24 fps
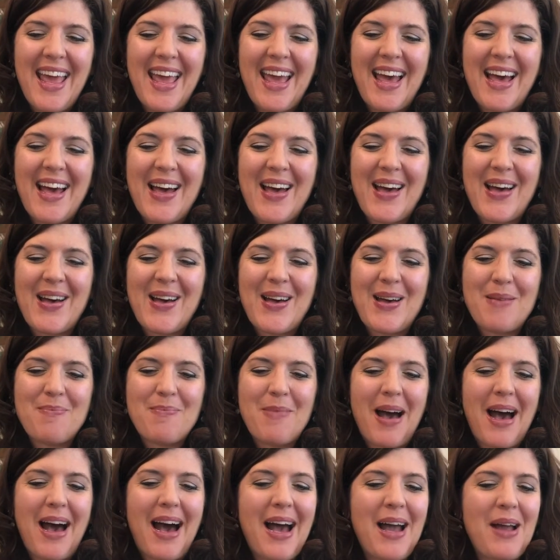
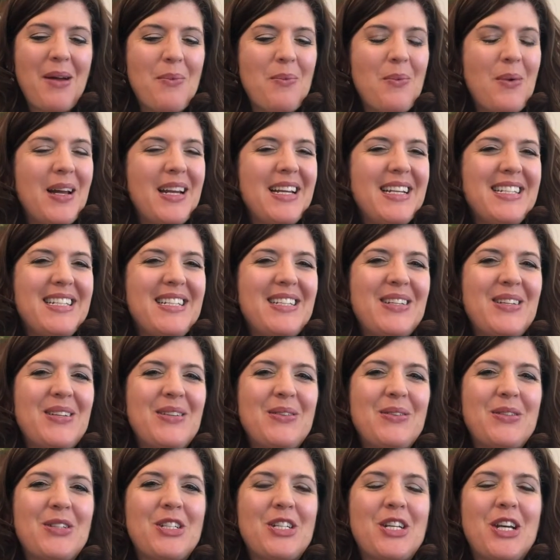I wanted
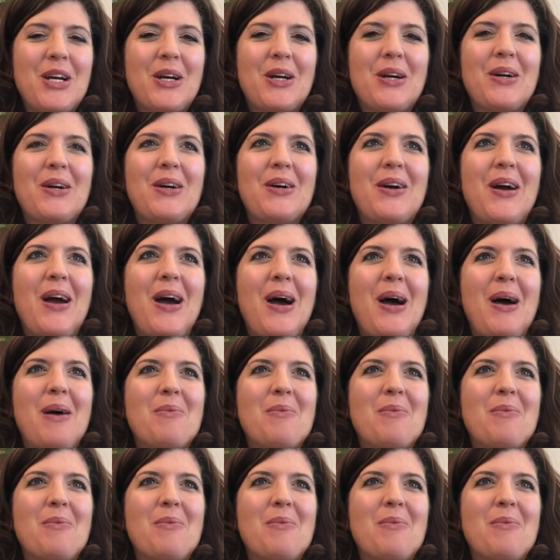to share